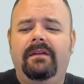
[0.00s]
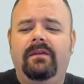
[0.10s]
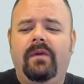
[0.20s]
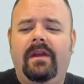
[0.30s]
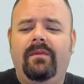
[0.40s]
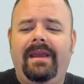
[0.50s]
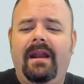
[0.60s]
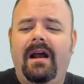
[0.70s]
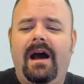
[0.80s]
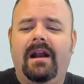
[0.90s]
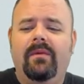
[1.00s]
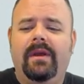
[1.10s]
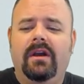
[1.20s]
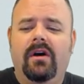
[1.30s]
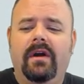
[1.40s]
as we get hotter, we
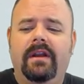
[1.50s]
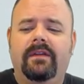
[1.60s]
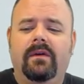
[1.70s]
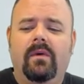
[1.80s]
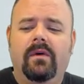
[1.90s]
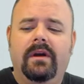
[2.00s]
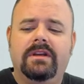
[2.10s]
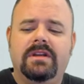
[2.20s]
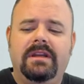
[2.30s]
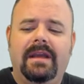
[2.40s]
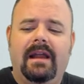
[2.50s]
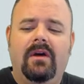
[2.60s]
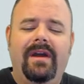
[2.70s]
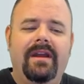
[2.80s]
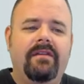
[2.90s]
go into orange and
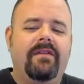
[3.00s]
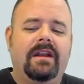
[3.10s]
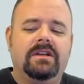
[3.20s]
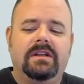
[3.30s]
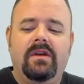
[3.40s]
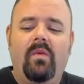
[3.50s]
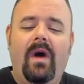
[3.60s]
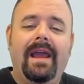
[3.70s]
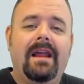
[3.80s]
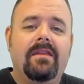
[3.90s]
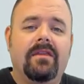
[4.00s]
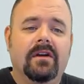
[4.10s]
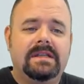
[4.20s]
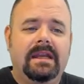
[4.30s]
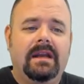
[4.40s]
yellow and eventually white at
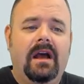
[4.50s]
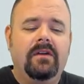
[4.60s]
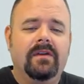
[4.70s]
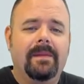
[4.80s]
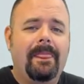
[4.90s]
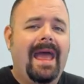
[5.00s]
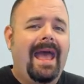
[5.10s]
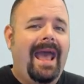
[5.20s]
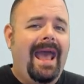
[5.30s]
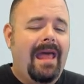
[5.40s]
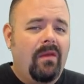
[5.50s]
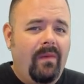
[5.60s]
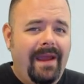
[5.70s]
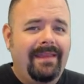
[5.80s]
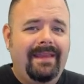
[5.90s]
1300. And the
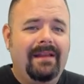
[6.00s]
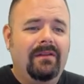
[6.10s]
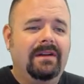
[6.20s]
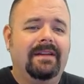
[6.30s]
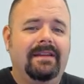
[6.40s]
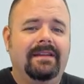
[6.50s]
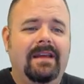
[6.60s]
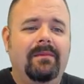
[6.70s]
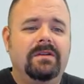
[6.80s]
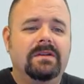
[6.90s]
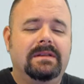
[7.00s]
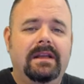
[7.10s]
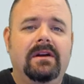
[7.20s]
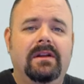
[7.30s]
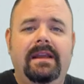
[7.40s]
way that they looked at this temperature is
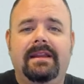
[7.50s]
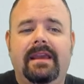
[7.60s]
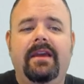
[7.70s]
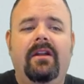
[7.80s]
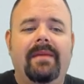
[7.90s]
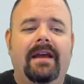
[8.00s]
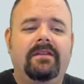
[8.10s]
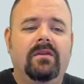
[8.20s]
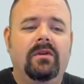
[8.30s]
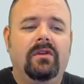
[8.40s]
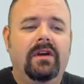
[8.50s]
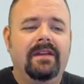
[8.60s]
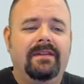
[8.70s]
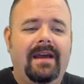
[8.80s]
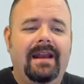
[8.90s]
literally the kiln master would look
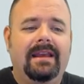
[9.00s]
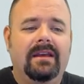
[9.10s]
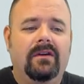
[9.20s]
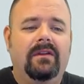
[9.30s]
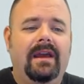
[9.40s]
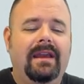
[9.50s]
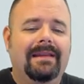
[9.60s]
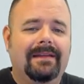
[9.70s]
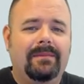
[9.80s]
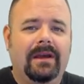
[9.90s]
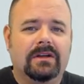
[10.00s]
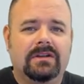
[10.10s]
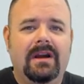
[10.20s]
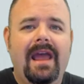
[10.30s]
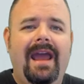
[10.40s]
inside a kiln, like in this
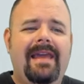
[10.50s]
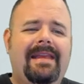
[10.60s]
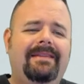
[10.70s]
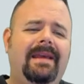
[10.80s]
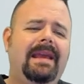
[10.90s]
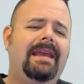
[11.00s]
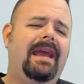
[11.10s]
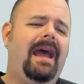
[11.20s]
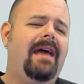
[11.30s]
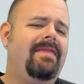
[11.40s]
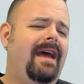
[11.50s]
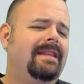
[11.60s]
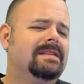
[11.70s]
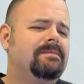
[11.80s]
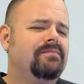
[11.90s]
picture, and they'd say, yeah,
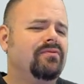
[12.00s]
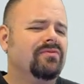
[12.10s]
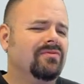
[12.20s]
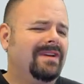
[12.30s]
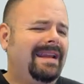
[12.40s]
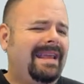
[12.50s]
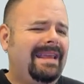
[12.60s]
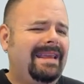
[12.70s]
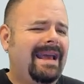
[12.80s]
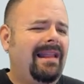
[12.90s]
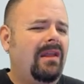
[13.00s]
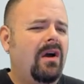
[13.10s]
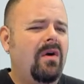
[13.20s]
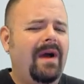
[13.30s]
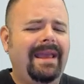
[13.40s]
that's pretty
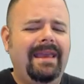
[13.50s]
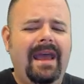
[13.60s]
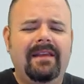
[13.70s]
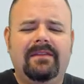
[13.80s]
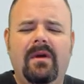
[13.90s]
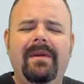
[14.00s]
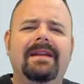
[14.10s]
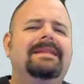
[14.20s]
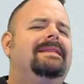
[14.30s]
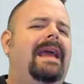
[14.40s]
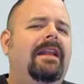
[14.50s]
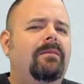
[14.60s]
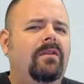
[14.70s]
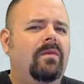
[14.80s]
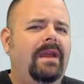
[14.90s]
yellow, I guess. So I'm going to say it's
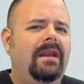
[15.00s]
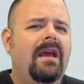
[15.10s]
between